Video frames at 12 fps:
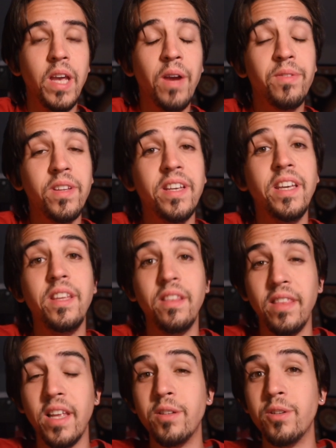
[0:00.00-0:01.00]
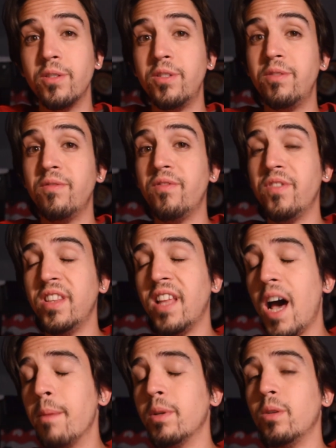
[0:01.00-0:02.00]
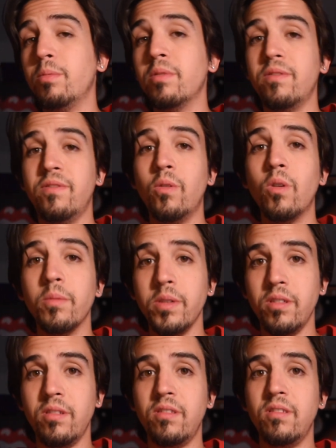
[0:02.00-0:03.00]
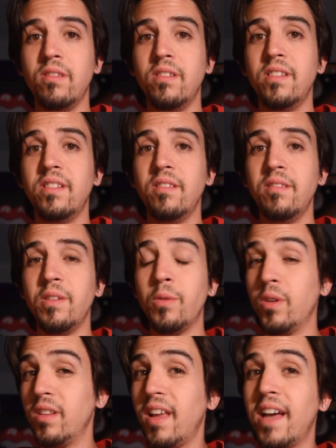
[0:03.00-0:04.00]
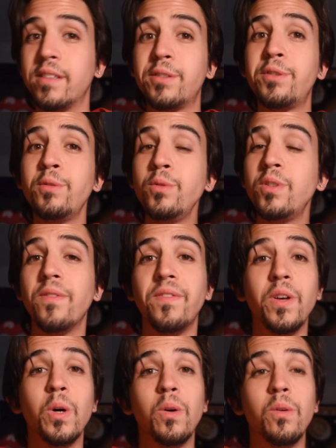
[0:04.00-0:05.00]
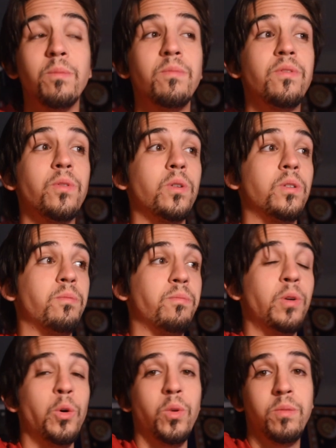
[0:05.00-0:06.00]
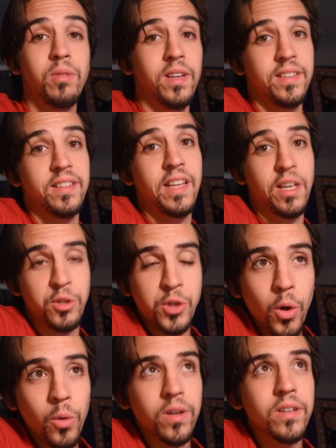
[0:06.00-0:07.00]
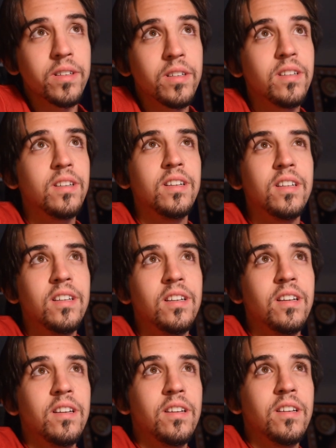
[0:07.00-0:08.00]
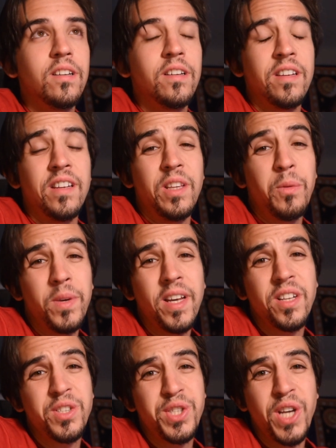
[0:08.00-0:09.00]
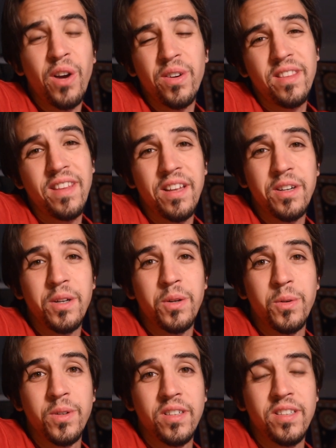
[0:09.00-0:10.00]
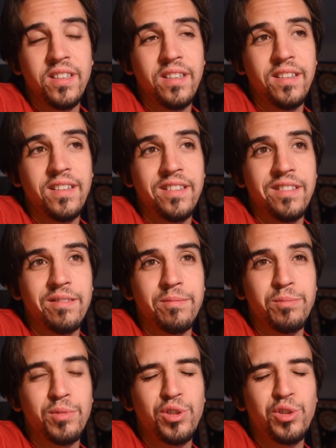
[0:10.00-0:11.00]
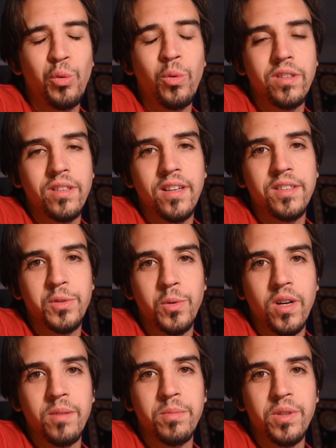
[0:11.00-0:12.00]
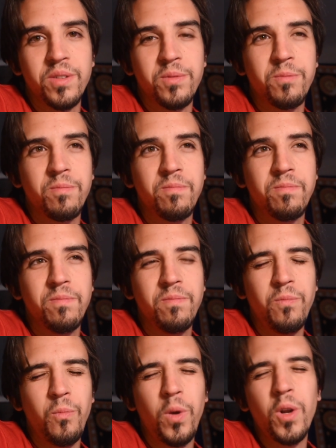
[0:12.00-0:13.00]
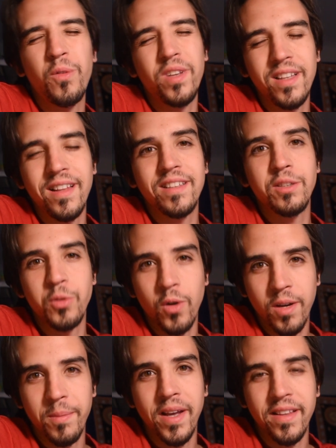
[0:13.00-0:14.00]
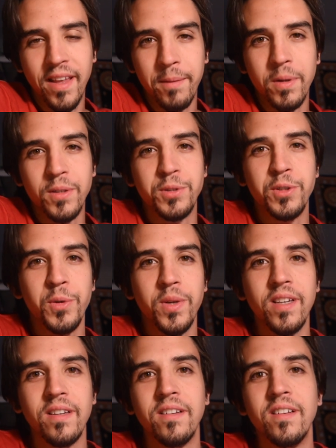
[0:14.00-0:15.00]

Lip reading: After Heath Ledger's phenomenal performance, there were a lot of shoes to fill for who would play the next Joker. And then we got Jared Leto in Suicide Squad, but we don't really like to talk about that much, do we?